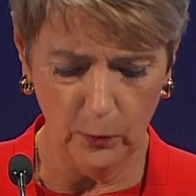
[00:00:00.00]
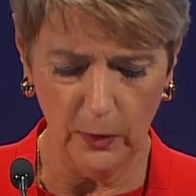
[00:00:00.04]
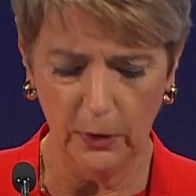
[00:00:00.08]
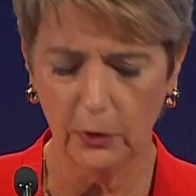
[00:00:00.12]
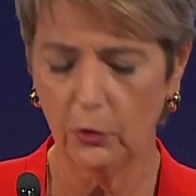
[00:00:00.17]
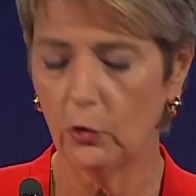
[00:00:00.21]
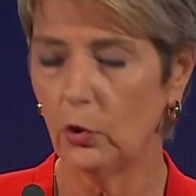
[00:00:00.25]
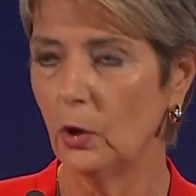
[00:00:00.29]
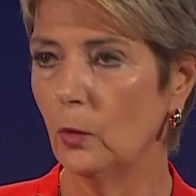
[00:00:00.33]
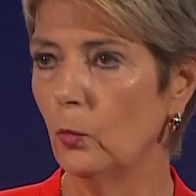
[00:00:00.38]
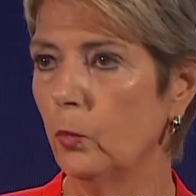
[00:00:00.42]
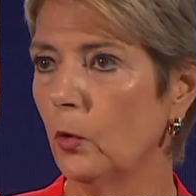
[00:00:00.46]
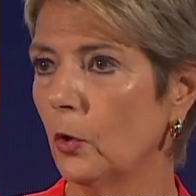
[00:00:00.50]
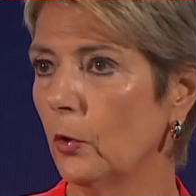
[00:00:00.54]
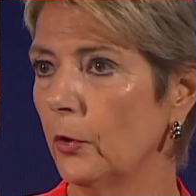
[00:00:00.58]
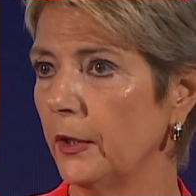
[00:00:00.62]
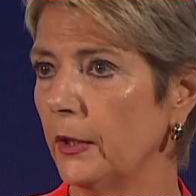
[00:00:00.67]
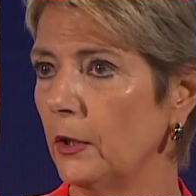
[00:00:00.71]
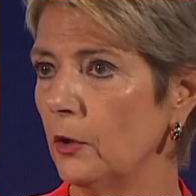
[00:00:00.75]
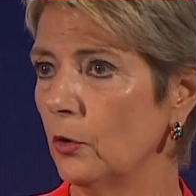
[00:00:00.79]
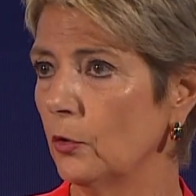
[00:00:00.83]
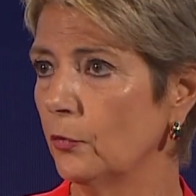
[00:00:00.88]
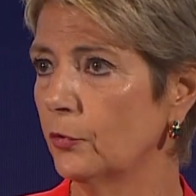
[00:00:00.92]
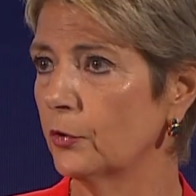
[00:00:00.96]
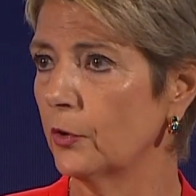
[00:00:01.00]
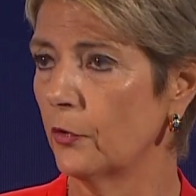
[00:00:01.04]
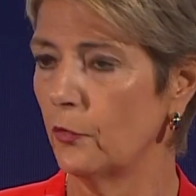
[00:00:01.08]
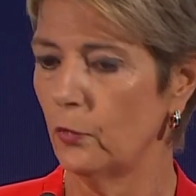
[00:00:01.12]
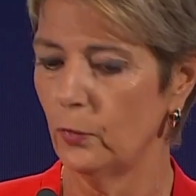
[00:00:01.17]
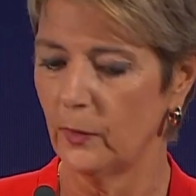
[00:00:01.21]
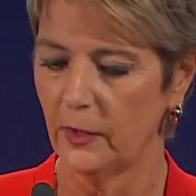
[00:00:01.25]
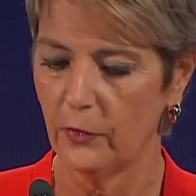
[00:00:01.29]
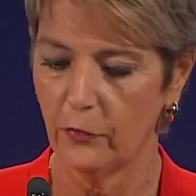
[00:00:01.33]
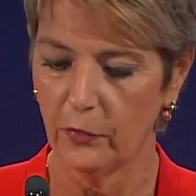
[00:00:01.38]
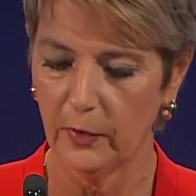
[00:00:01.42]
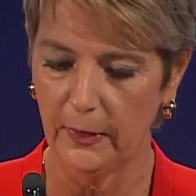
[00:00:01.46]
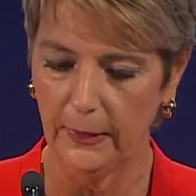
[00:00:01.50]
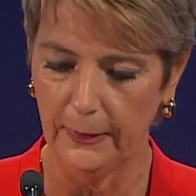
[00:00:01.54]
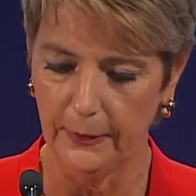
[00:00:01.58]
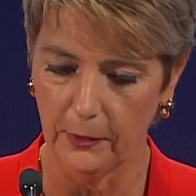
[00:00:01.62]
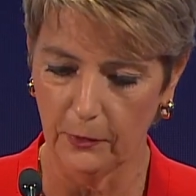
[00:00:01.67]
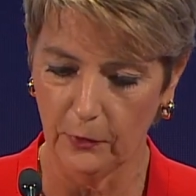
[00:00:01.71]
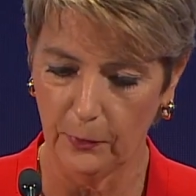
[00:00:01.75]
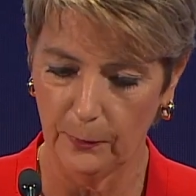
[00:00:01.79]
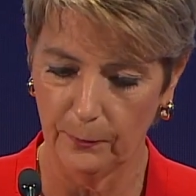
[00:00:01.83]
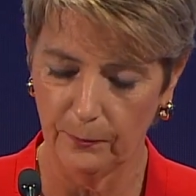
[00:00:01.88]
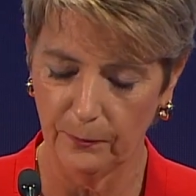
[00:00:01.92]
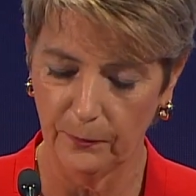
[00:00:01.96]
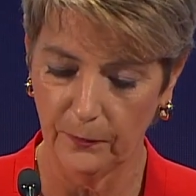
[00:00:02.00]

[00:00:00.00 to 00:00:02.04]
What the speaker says: wants to avoid for Switzerland.